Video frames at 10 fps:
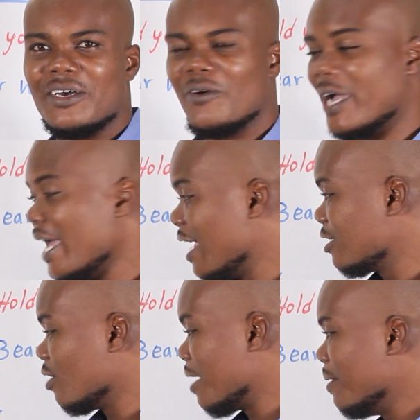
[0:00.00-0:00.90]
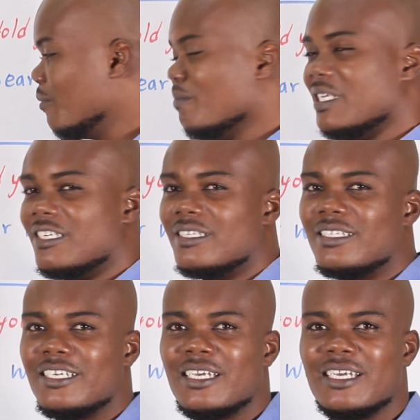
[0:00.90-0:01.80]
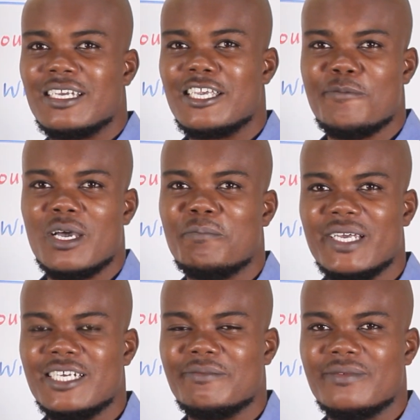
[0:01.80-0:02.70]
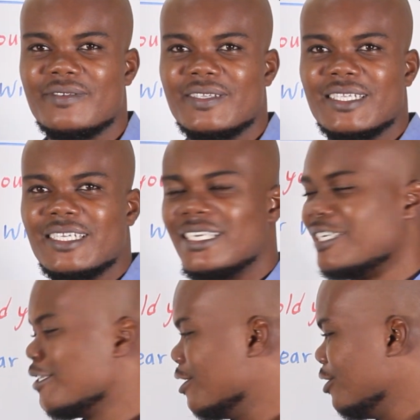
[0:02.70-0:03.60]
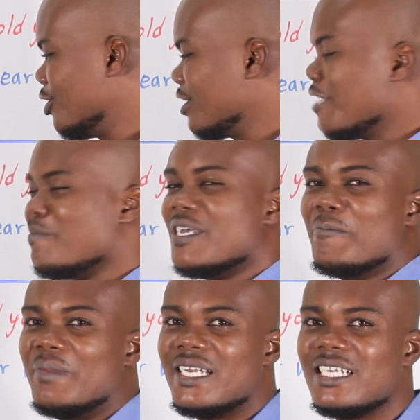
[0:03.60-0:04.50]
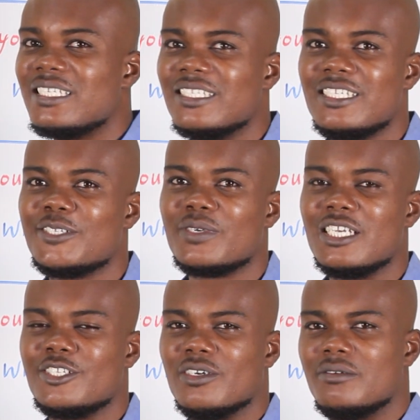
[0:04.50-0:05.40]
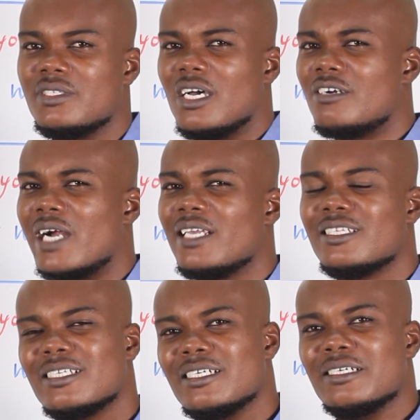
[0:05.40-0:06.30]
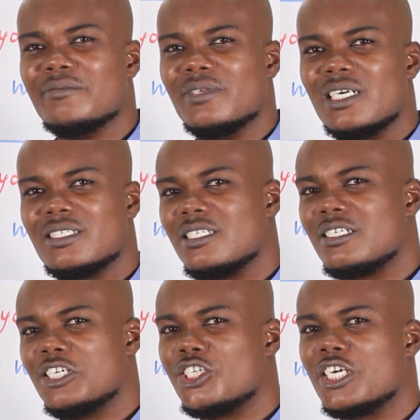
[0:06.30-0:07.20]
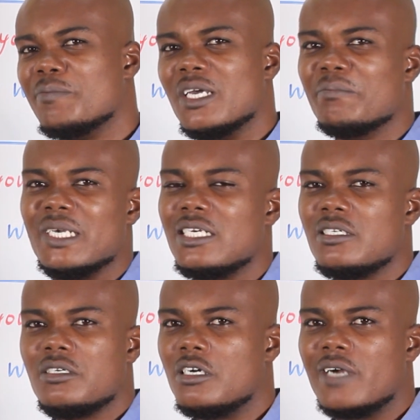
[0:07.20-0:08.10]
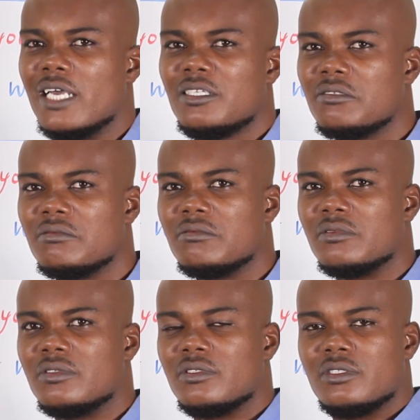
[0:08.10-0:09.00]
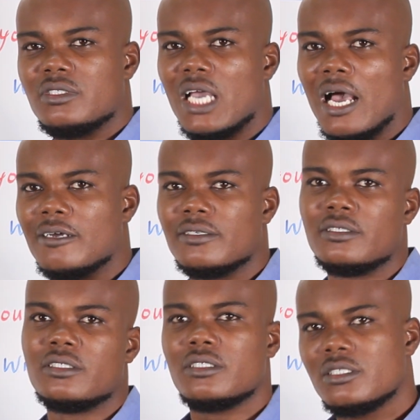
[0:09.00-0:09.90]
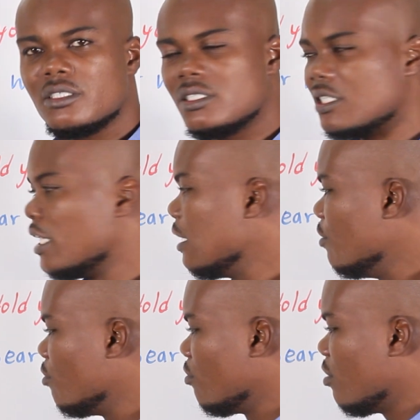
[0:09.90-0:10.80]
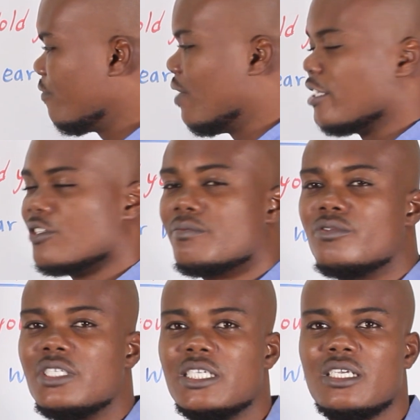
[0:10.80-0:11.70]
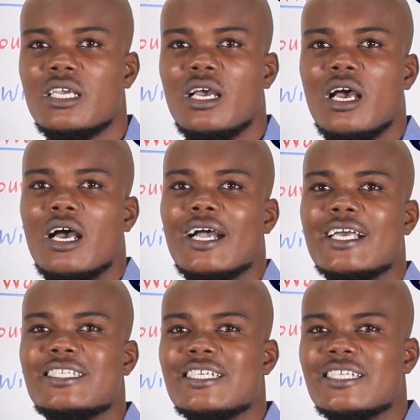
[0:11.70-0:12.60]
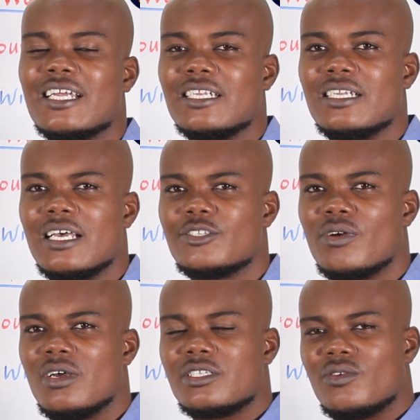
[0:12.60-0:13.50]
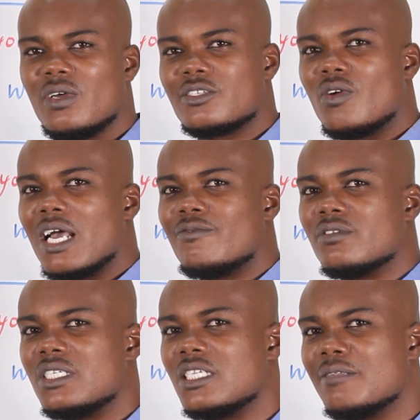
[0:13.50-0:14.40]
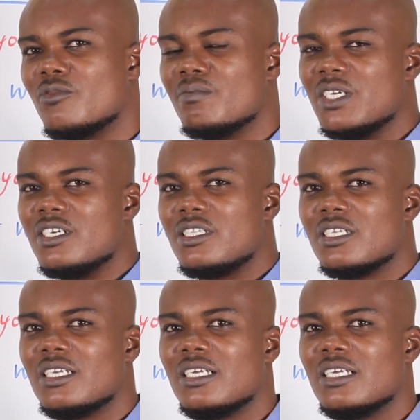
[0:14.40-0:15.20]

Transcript: OK? Est-ce qu'on capable mon minute? Give me a minute. Could you give me a minute? J'ai son question. Ou dit, all right. Mon nan dit, could you give me a minute? All right. Yeah. C'est une autre façon pour dire rete tan. Est-ce qu'on a fait un petit temps pour une minute?